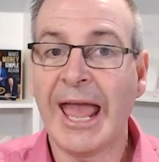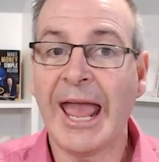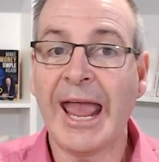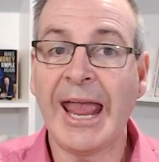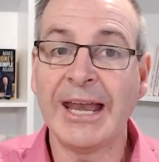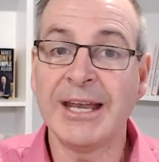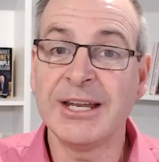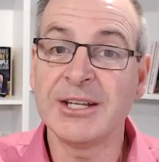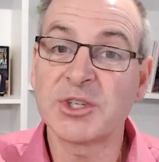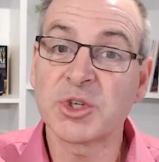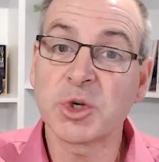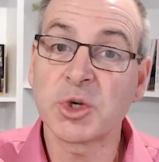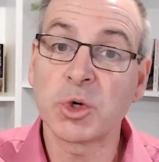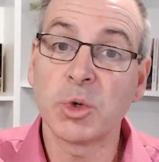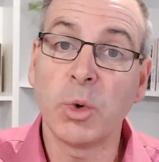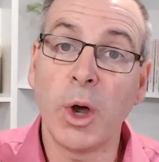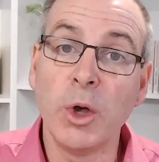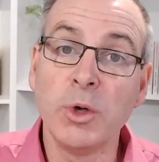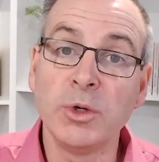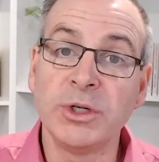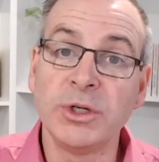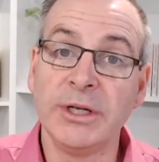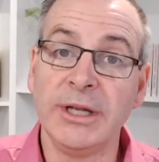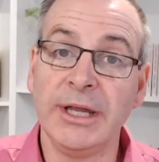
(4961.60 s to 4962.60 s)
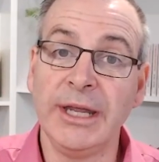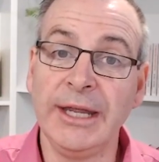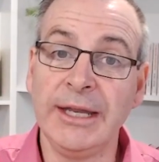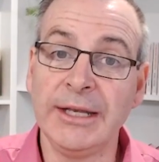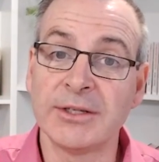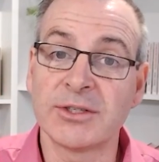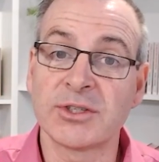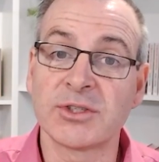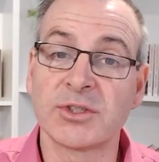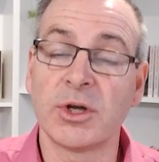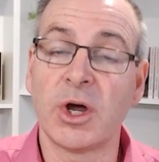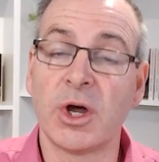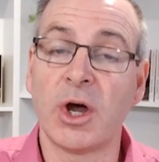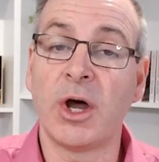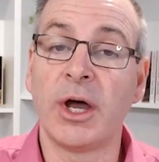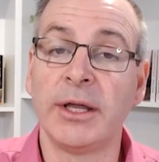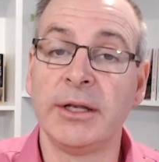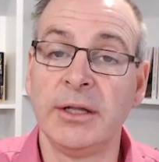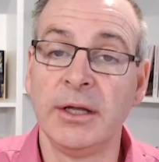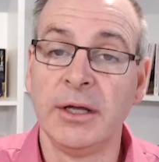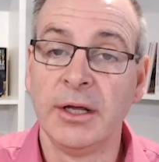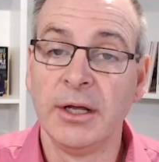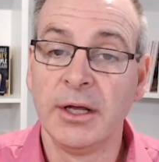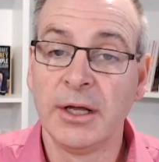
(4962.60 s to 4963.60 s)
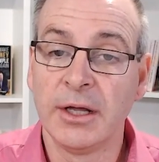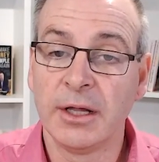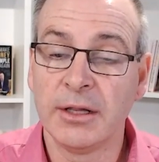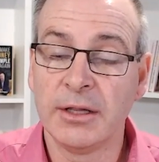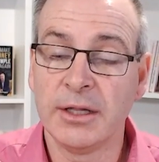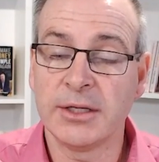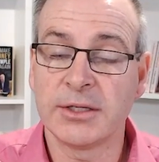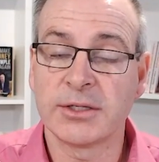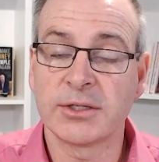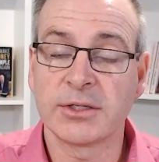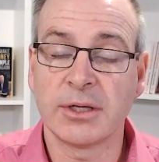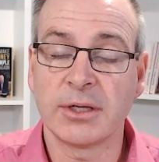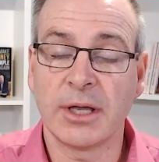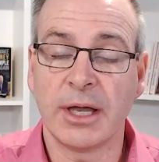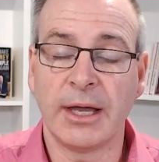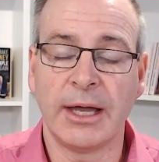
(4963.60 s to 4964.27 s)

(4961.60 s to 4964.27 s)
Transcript: and is quoted inside this